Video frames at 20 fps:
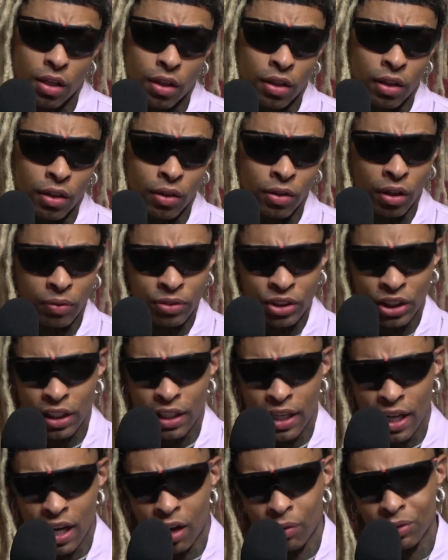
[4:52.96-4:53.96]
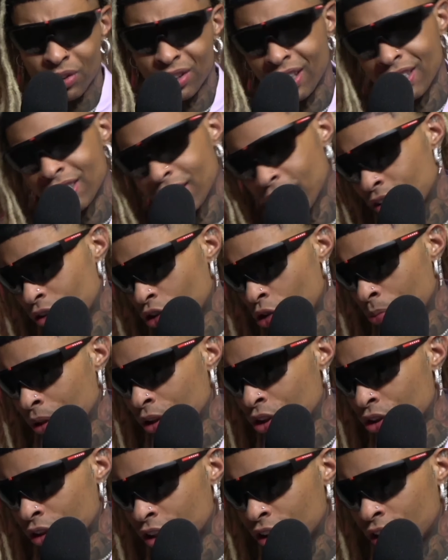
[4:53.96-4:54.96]
You know what I'm saying? that I was like, it's either gonna be
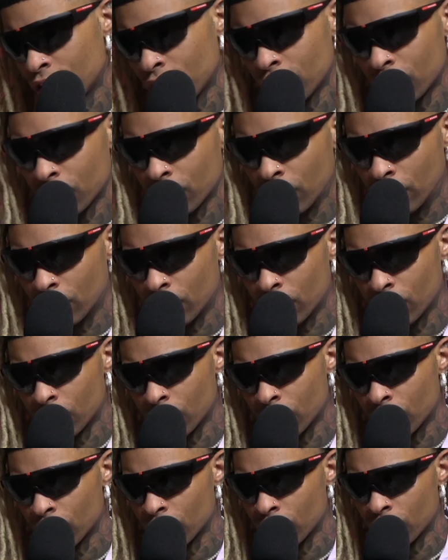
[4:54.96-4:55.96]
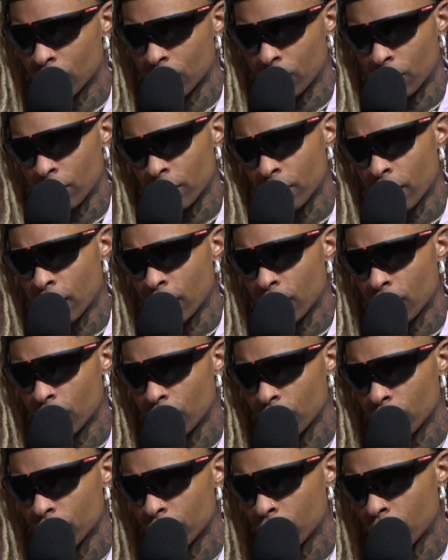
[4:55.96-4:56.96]
Drizzy or or Ye,
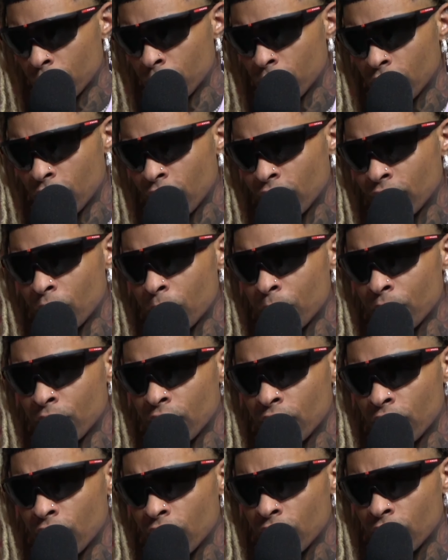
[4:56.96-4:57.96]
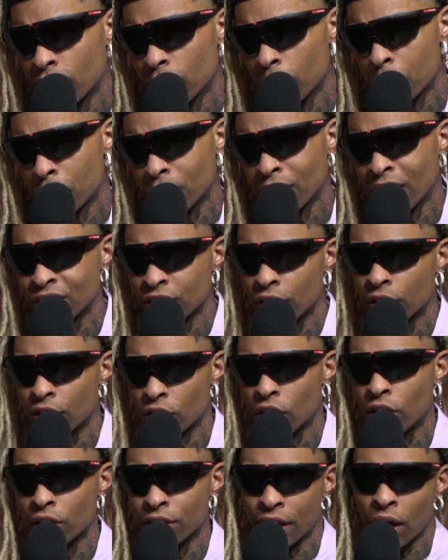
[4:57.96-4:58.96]
You feel me? And it ended up being Ye. But that's a
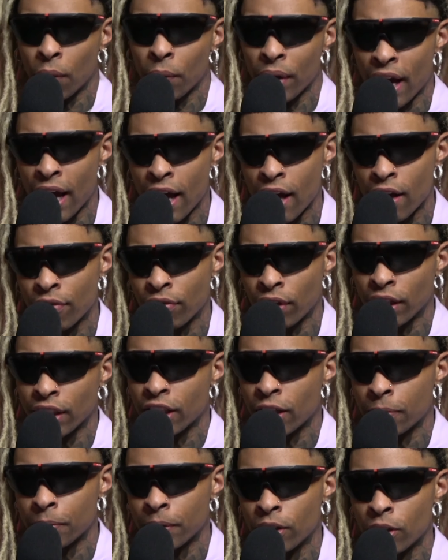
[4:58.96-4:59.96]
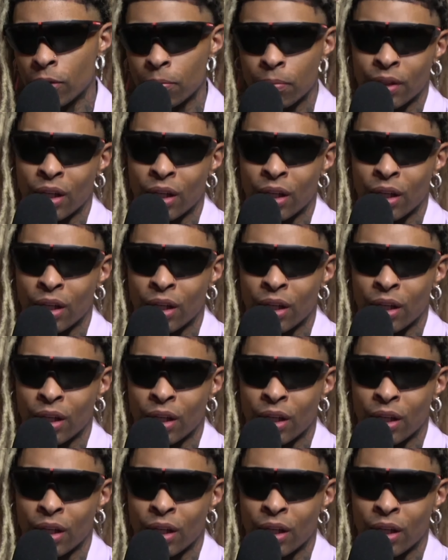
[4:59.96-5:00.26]
thought that I would have like coming up, but I